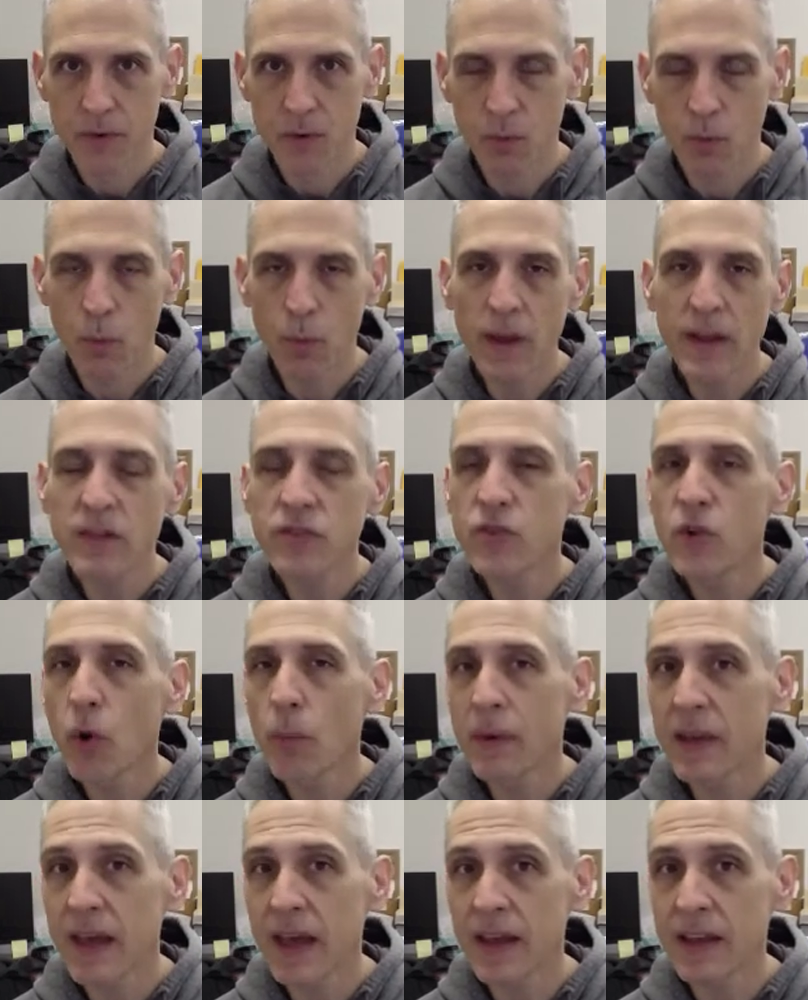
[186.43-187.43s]
When we had
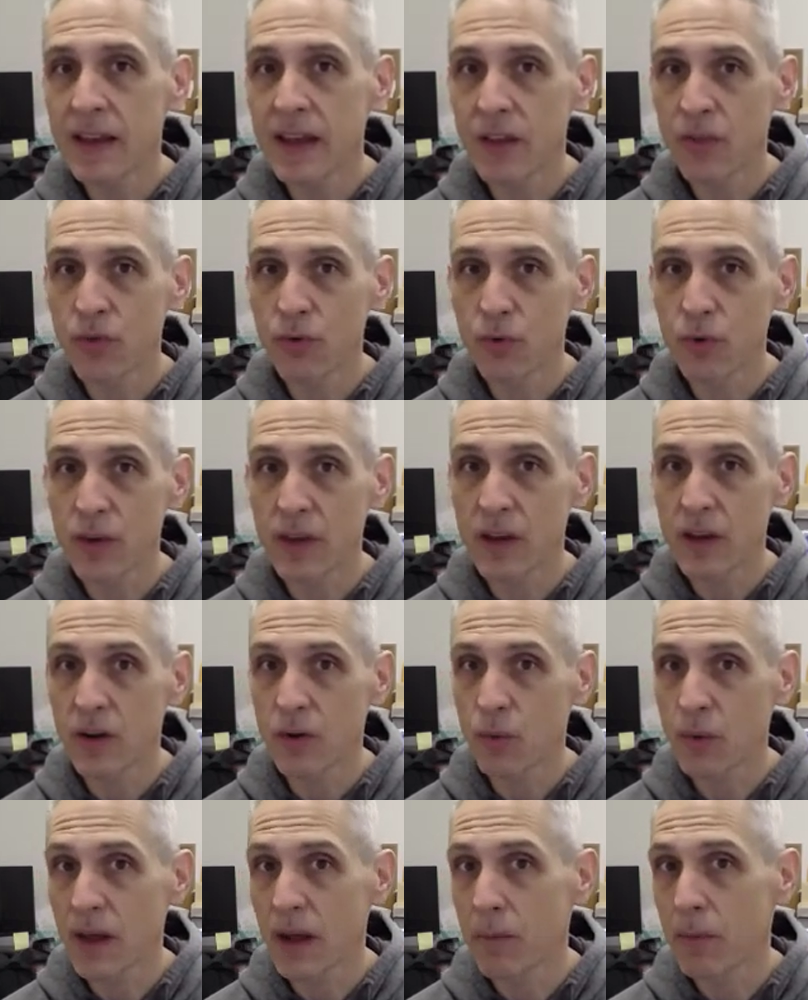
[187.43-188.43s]
Snowmageddon hit through here,
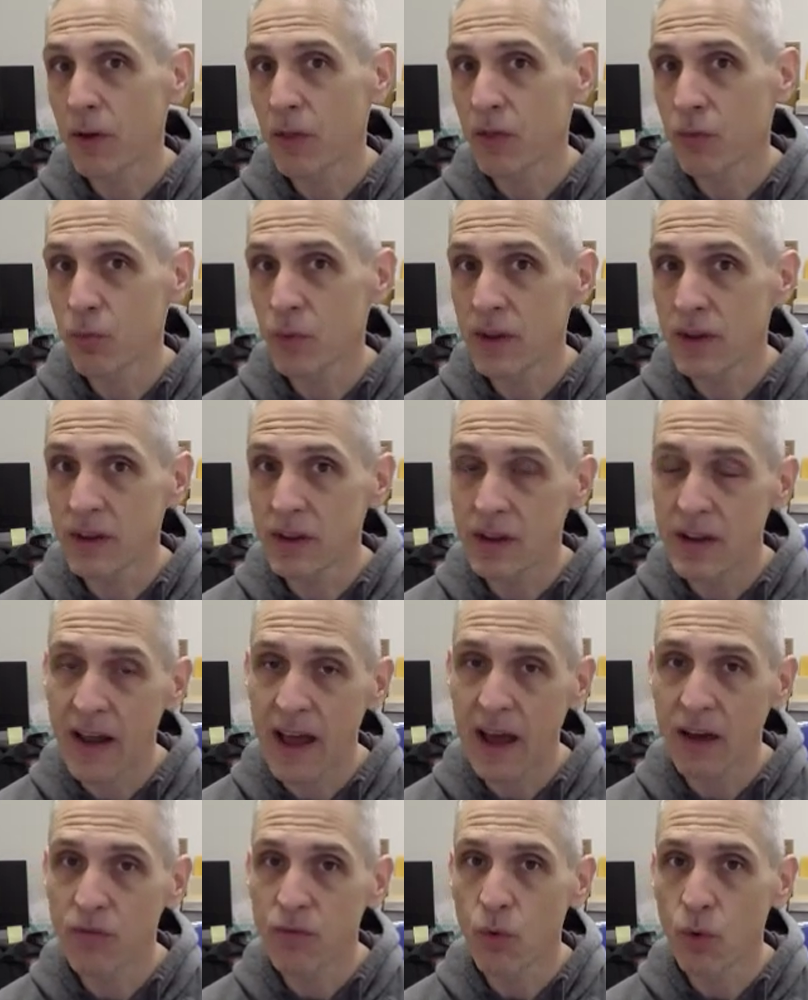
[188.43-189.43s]
we had about
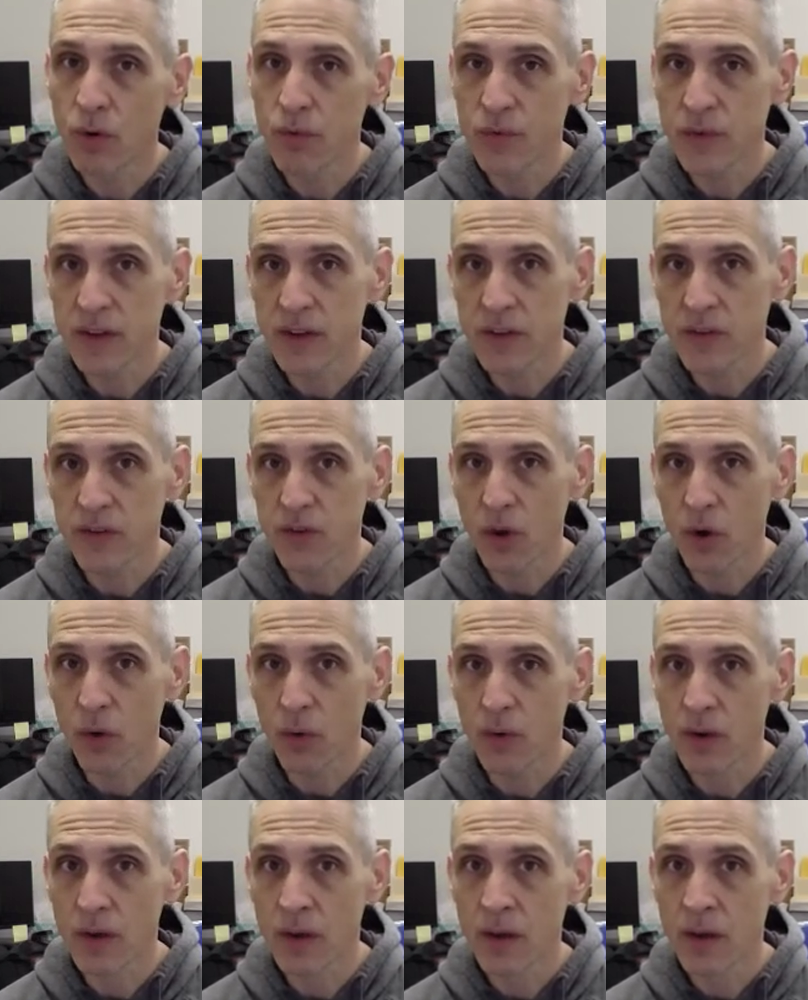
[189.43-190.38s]
3.5, 4 feet of snow.